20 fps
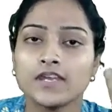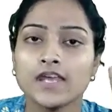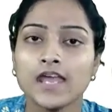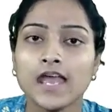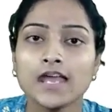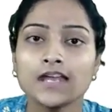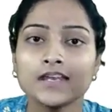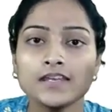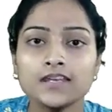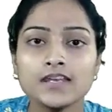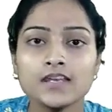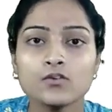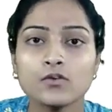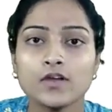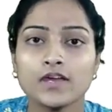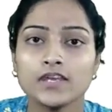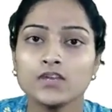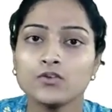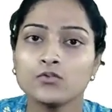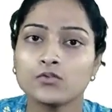Any
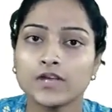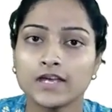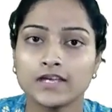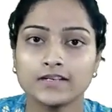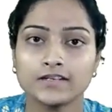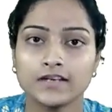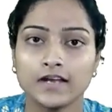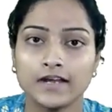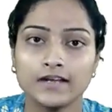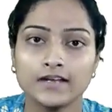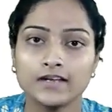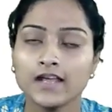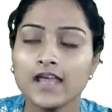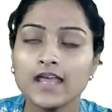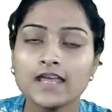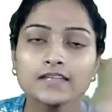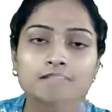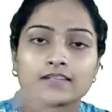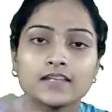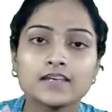query you can write.
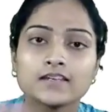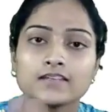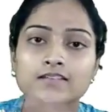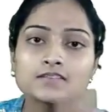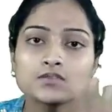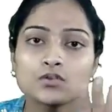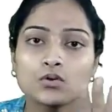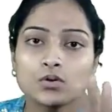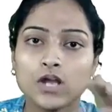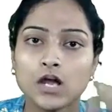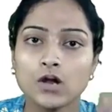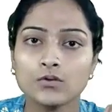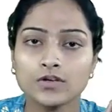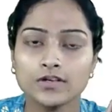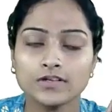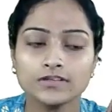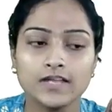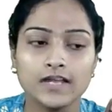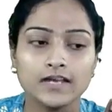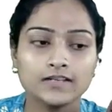There is no doubt in
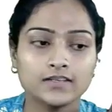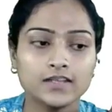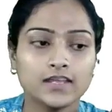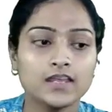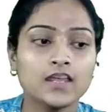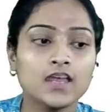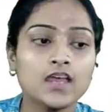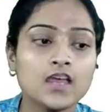that thing.